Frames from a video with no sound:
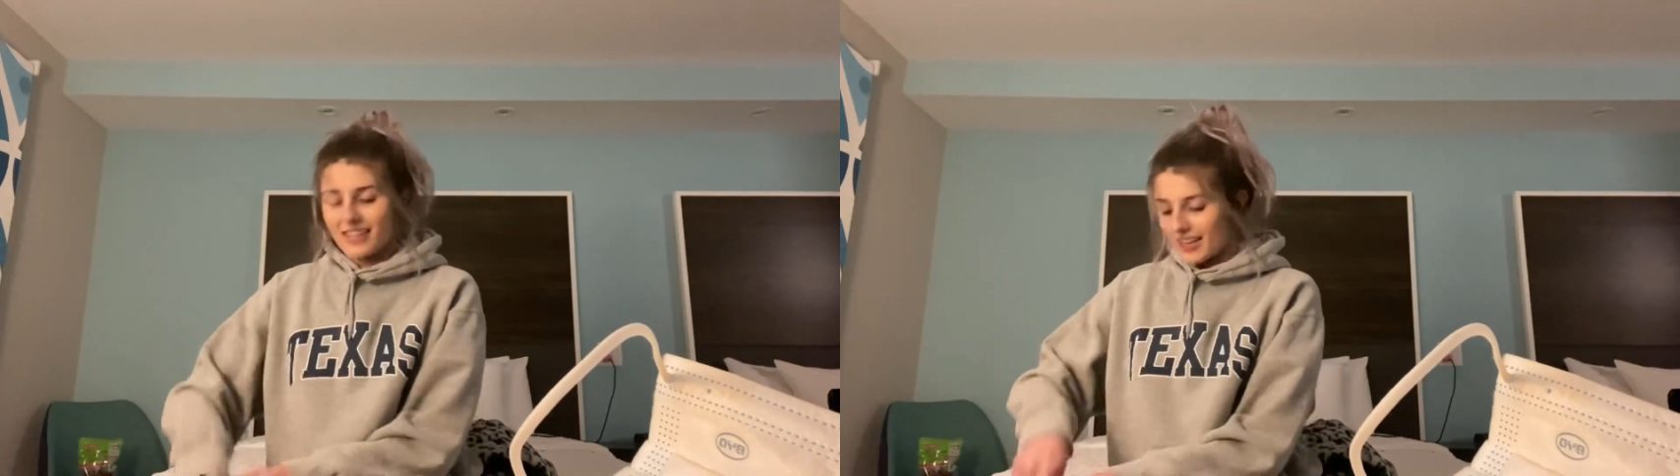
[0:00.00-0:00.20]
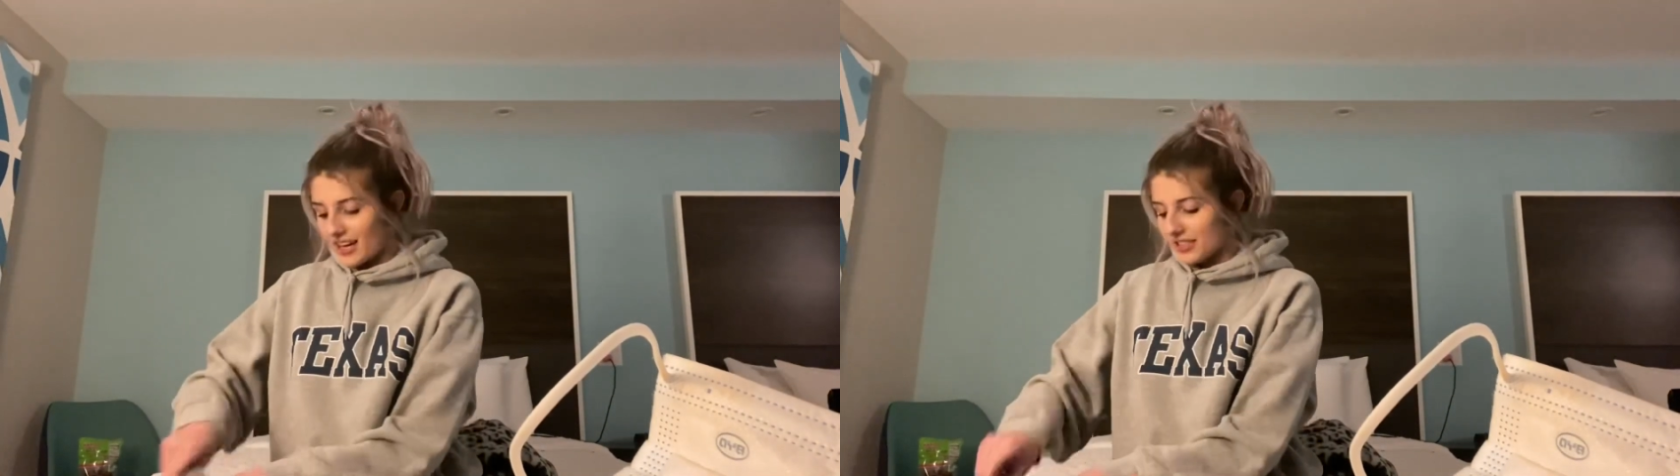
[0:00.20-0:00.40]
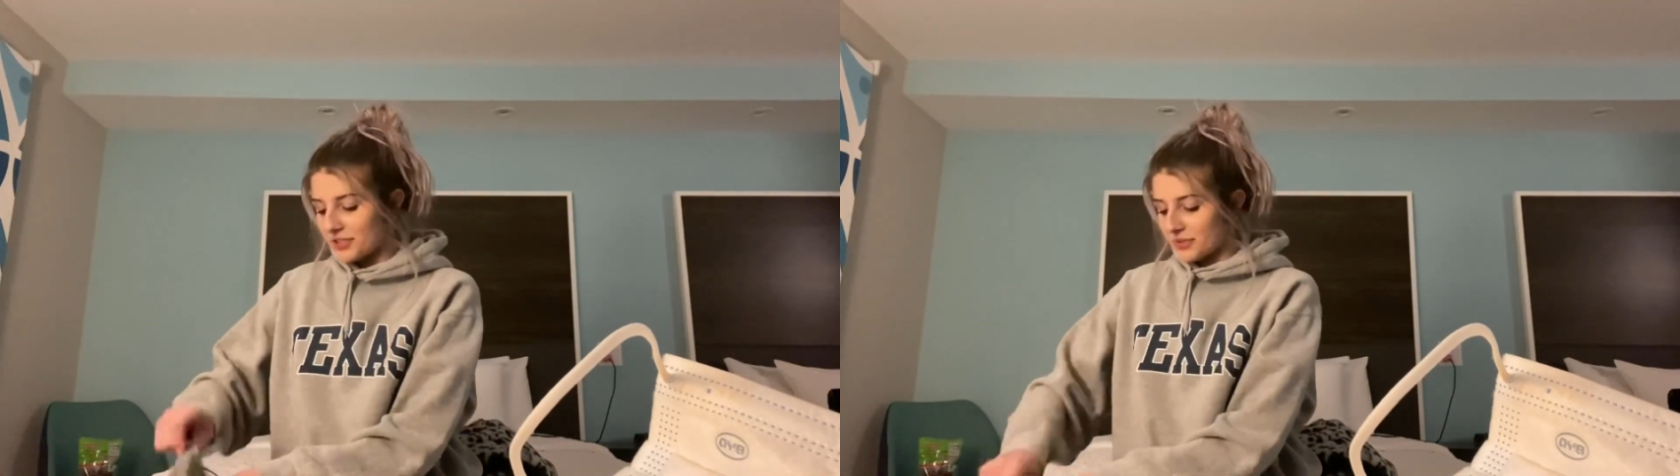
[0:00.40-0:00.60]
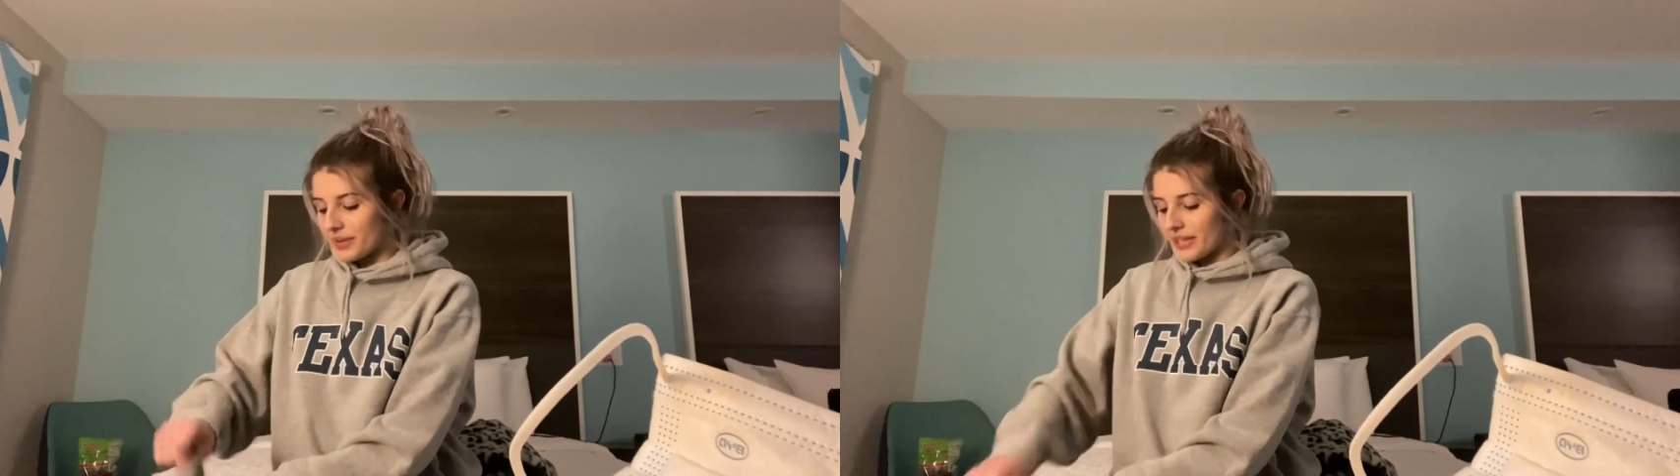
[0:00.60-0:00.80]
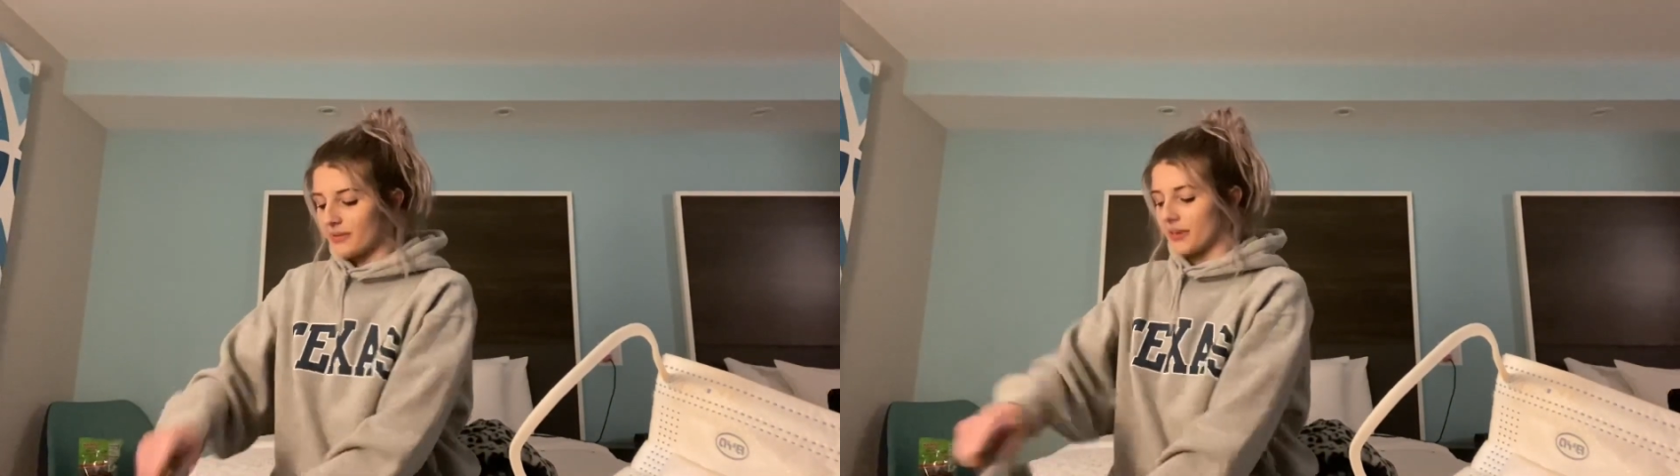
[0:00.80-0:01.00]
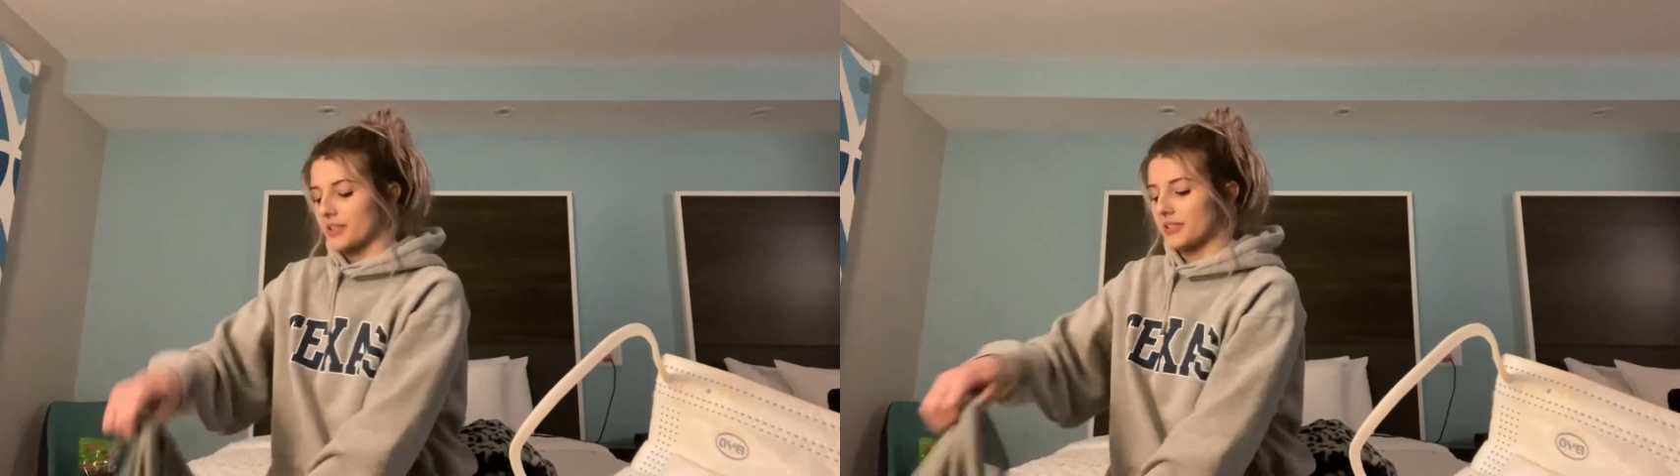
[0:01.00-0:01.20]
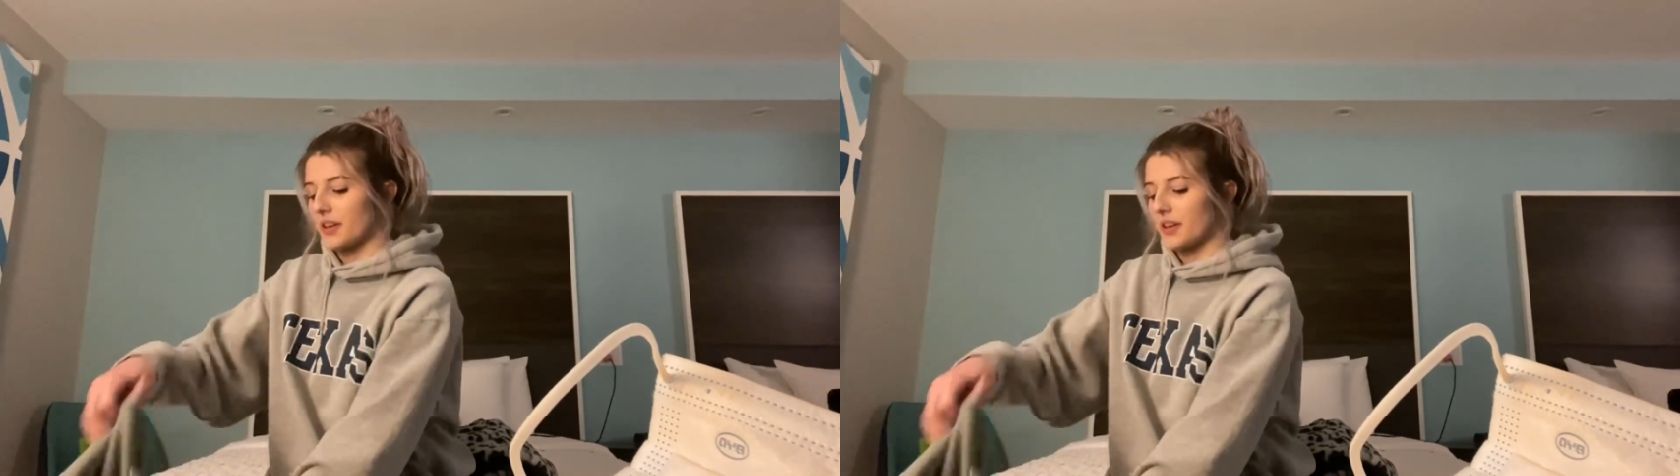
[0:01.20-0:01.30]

I got green ones.